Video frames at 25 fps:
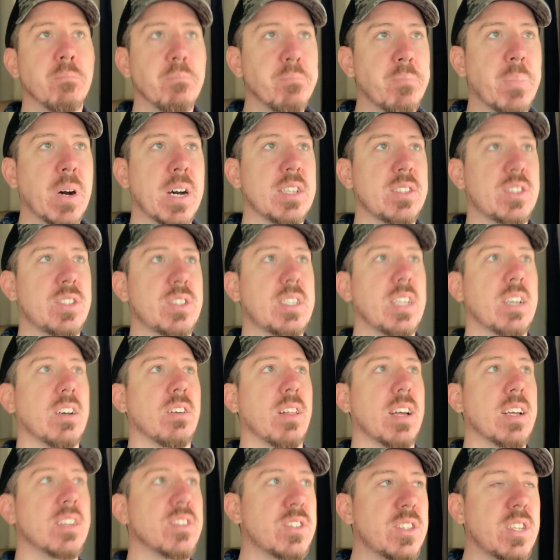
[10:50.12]
But
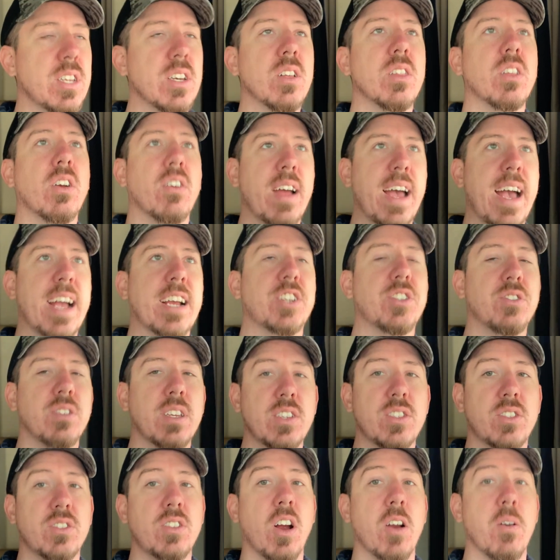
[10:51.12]
still, until they
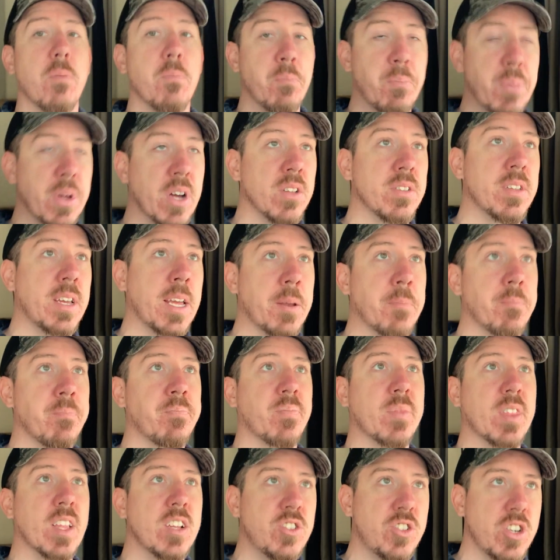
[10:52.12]
actually start
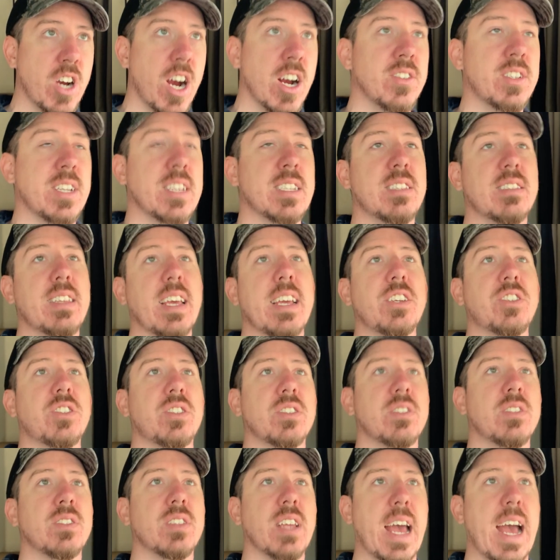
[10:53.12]
building charging
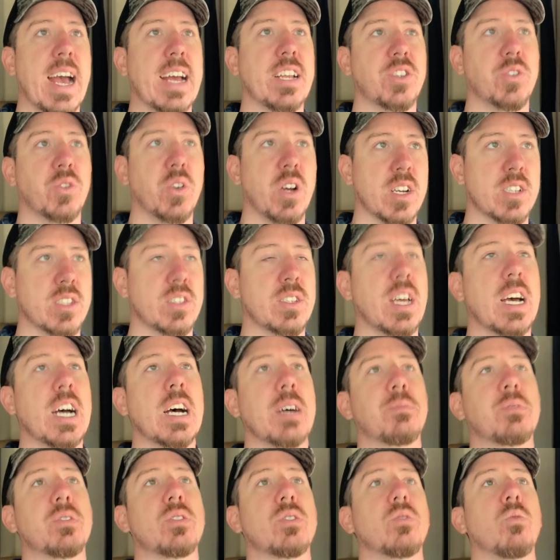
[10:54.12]
stations at truck
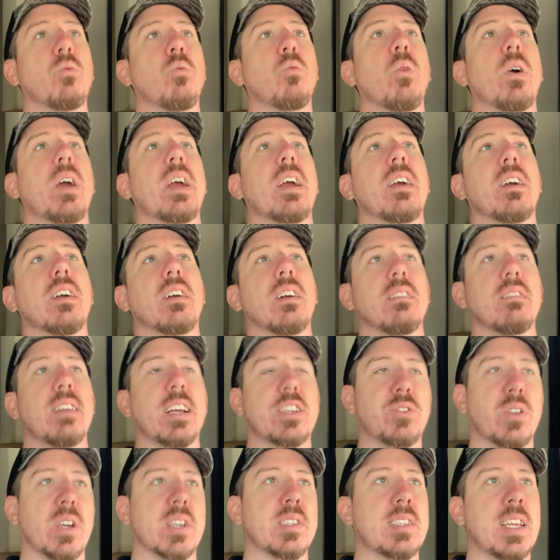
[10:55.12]
stops where
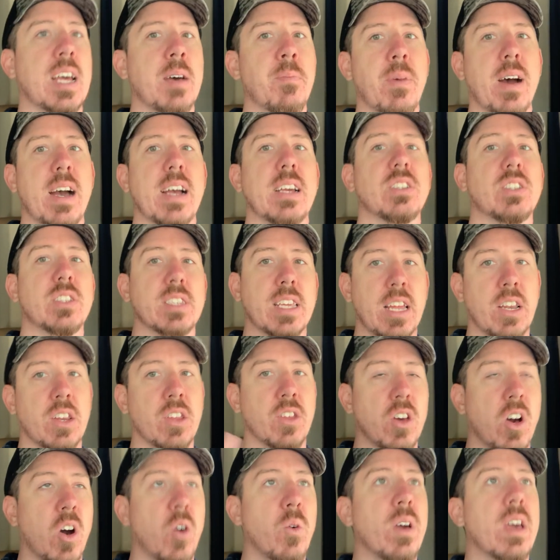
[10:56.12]
electric semis can
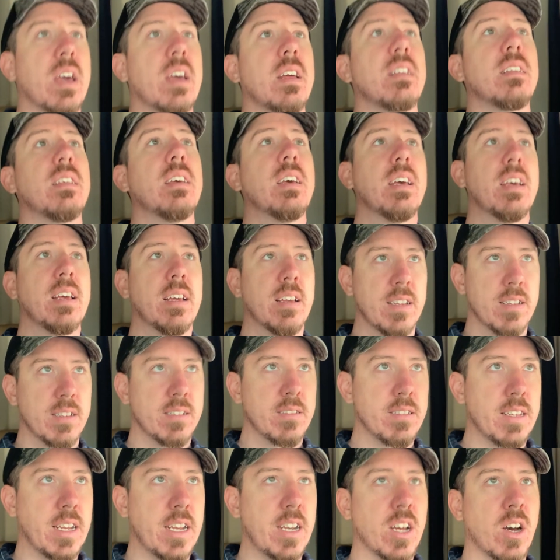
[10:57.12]
go in,
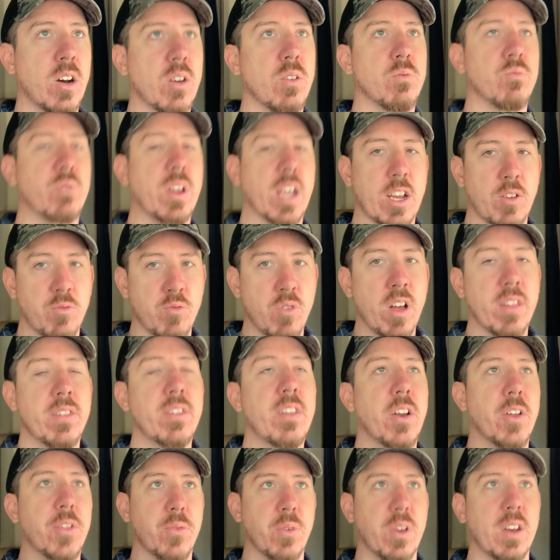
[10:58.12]
they can run
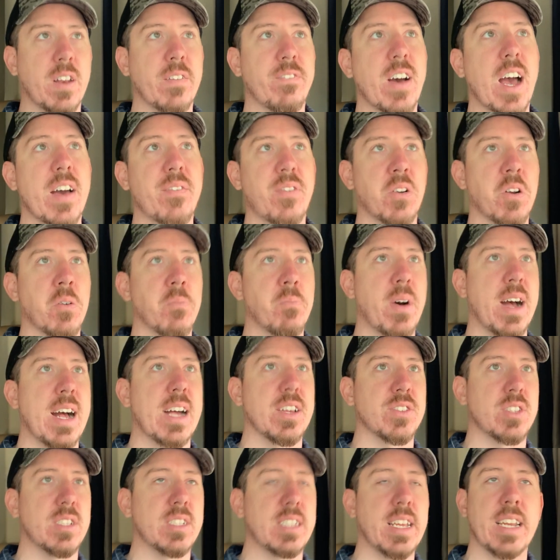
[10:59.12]
their 300 to 500
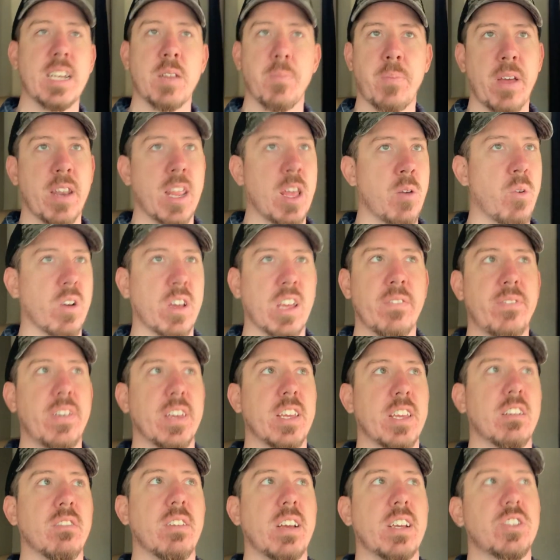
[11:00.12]
miles a day, depending on what
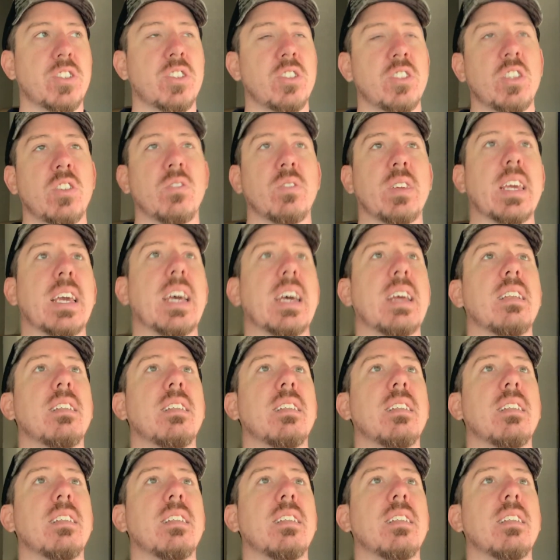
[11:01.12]
configuration you get.